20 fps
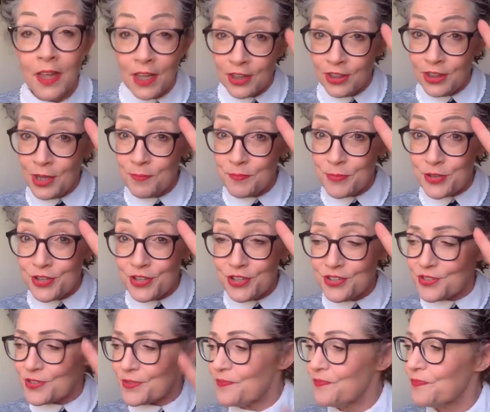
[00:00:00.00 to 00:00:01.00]
Number
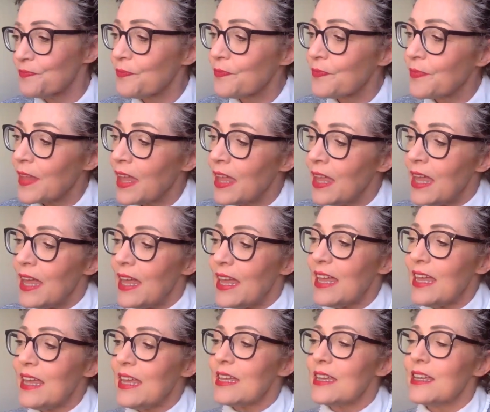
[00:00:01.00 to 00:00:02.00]
2
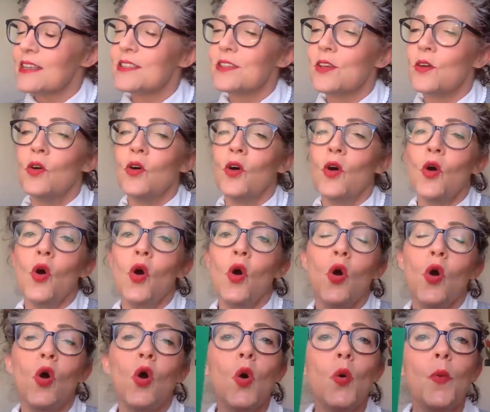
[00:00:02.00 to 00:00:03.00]
is
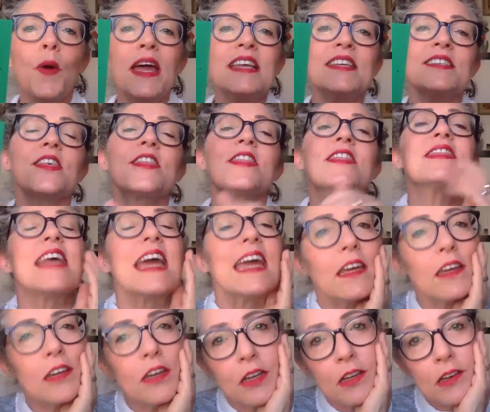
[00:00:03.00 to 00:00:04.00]
always
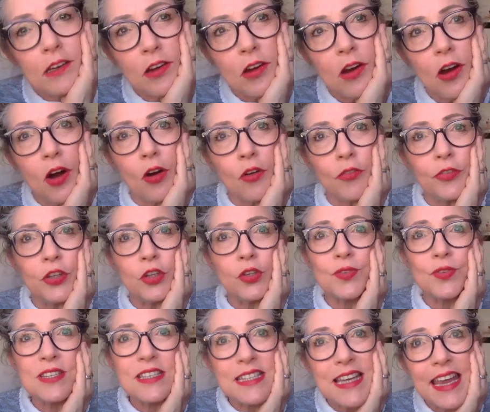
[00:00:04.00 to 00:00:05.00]
think of
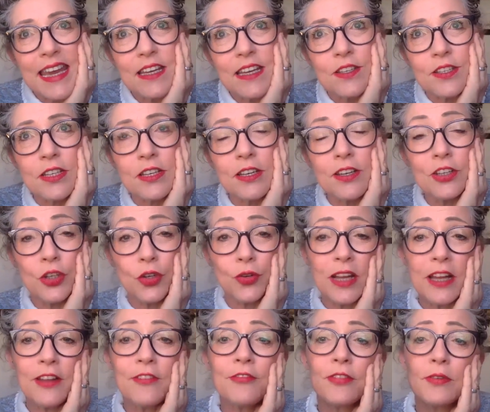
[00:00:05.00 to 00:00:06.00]
your data, your
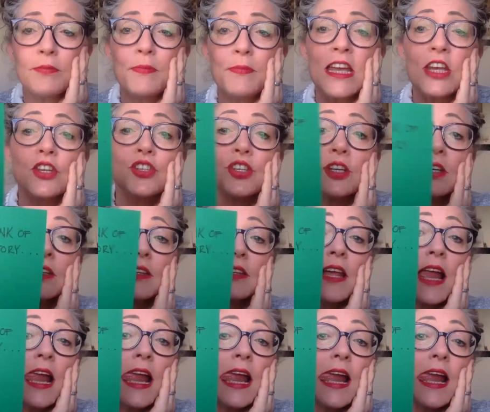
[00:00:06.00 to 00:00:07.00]
information
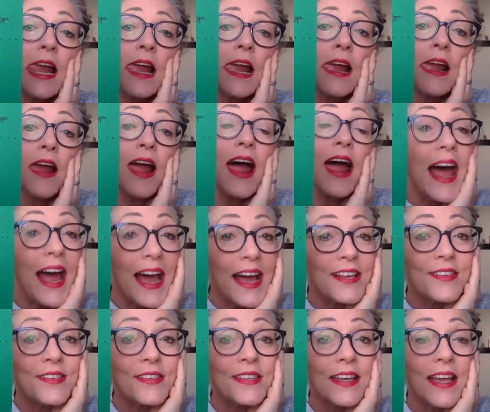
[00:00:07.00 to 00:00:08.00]

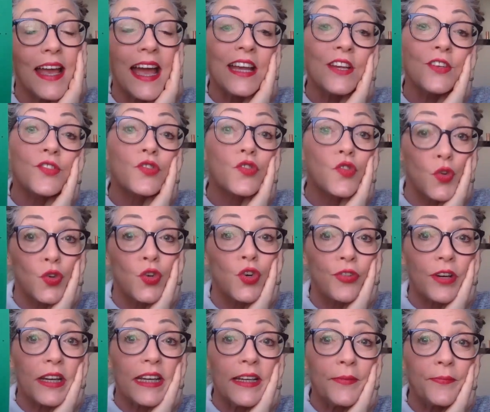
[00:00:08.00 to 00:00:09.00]
as a
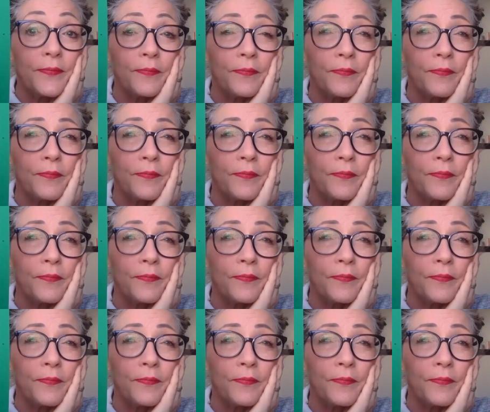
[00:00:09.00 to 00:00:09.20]
story.